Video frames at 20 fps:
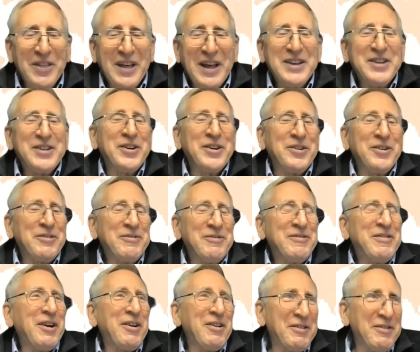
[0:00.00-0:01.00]
Thank you.
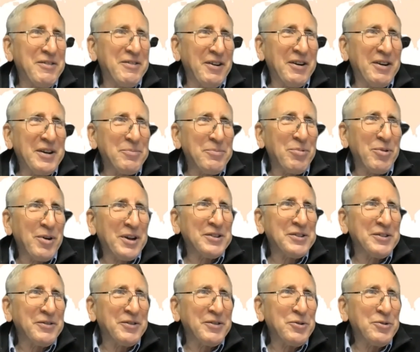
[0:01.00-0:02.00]
Very, very
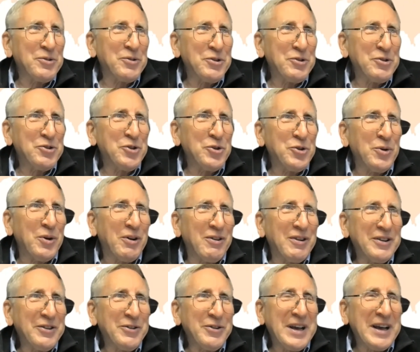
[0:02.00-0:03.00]
impressive. You
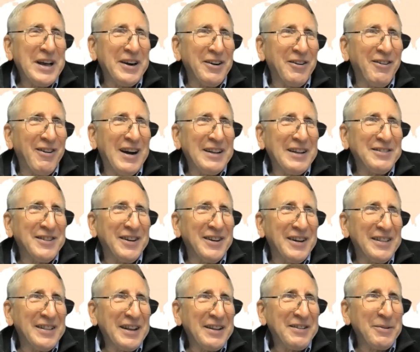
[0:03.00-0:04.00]
get a lot
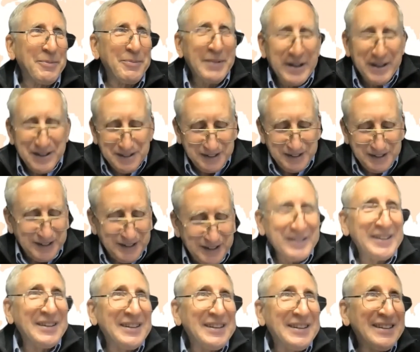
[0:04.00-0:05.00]
done. That's amazing.
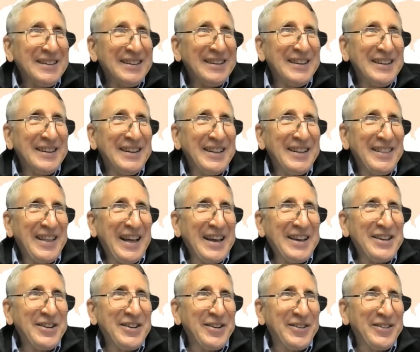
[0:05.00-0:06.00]

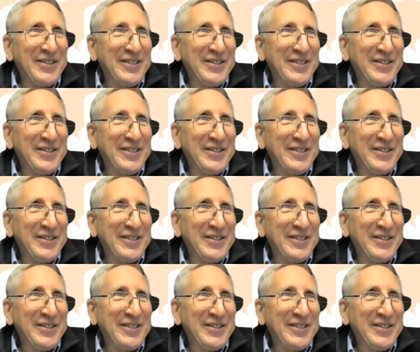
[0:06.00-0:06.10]
Thank you.